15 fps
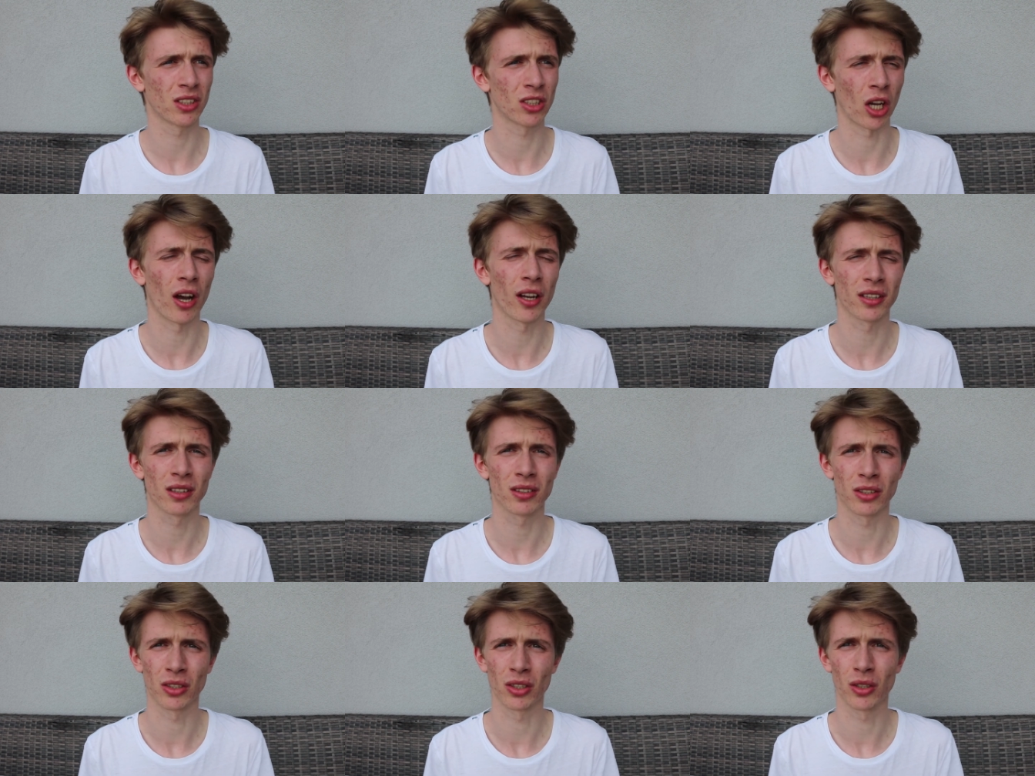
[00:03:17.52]
taught
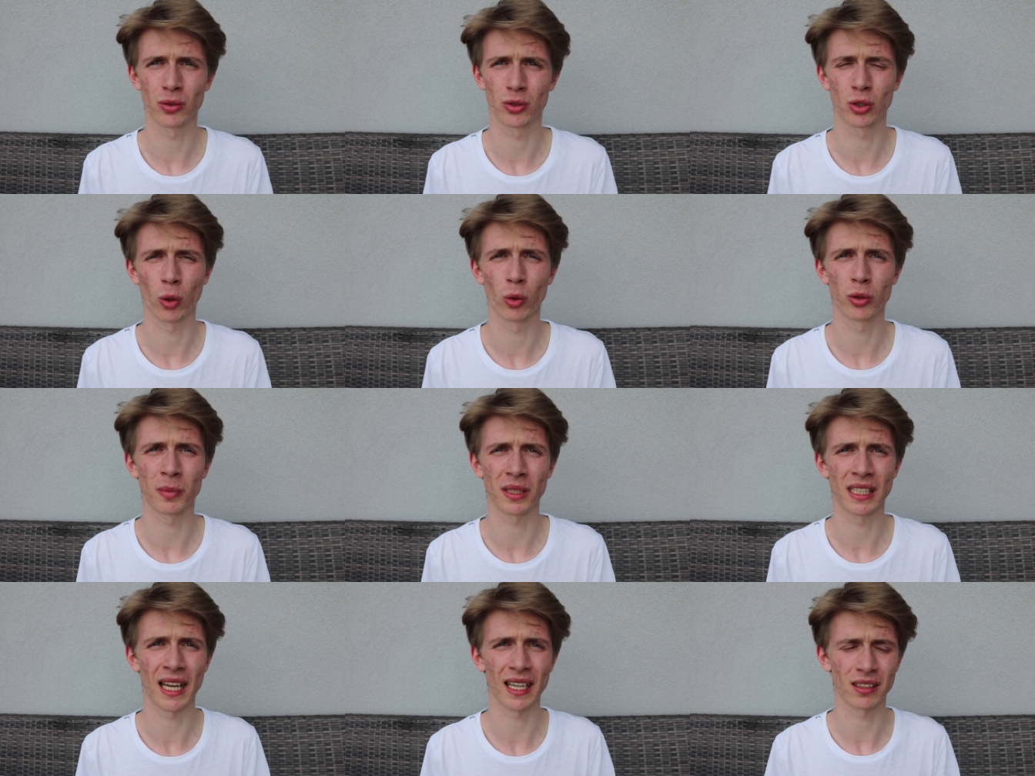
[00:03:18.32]
you know told
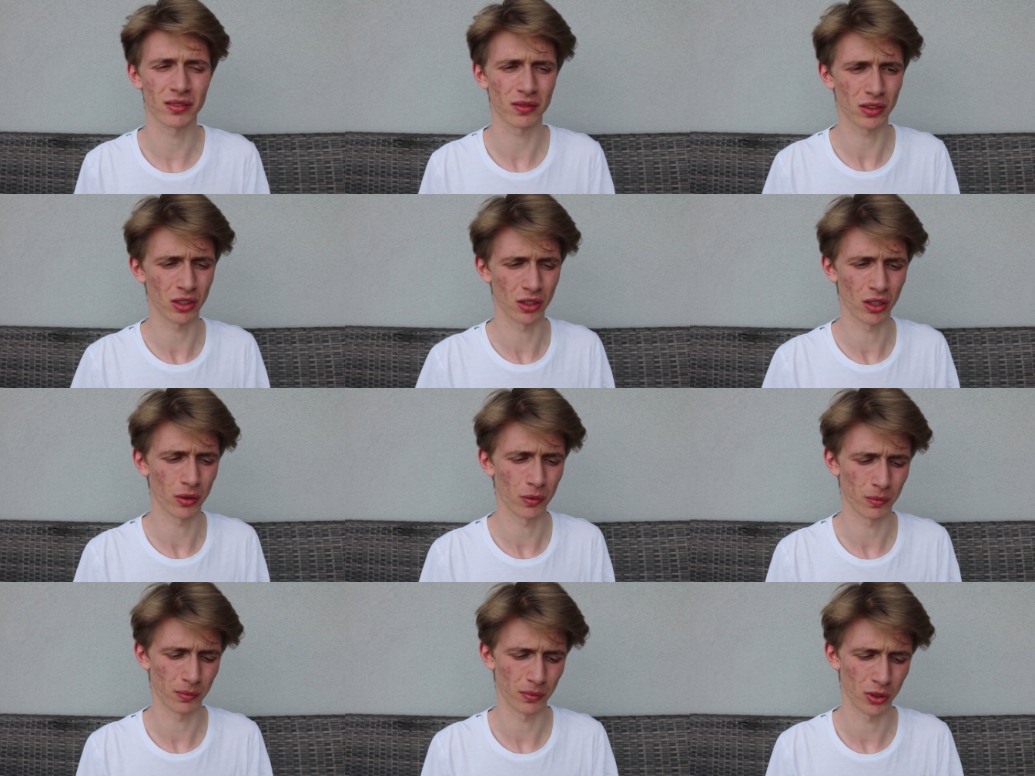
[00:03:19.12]
me that you
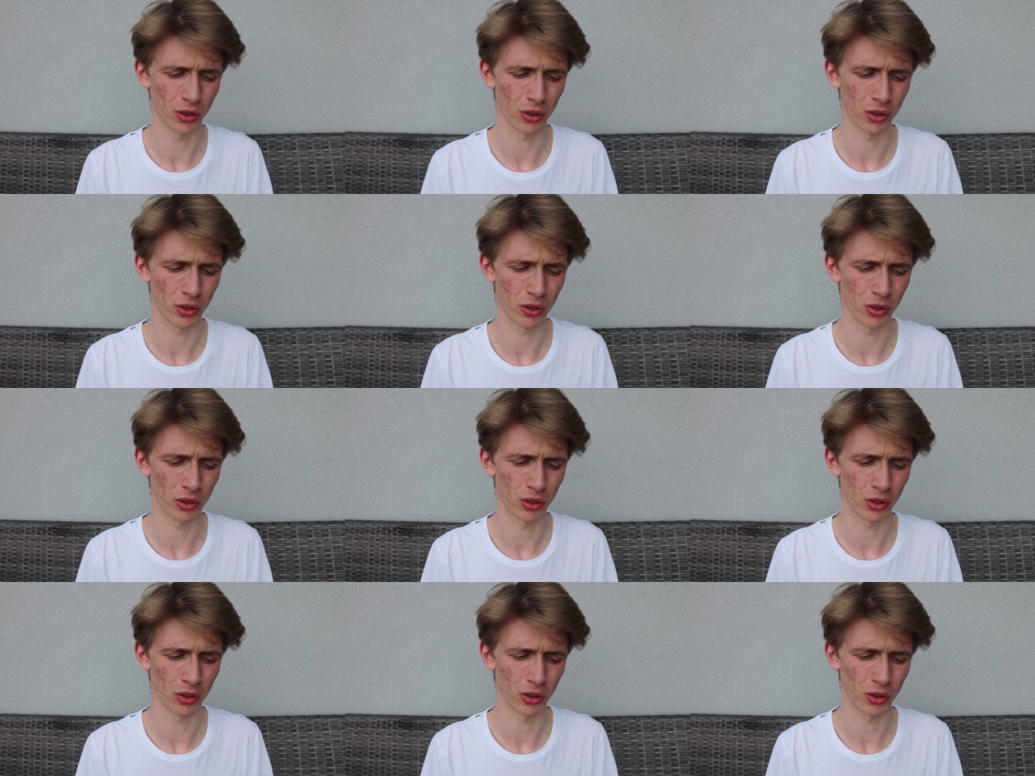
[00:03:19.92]
know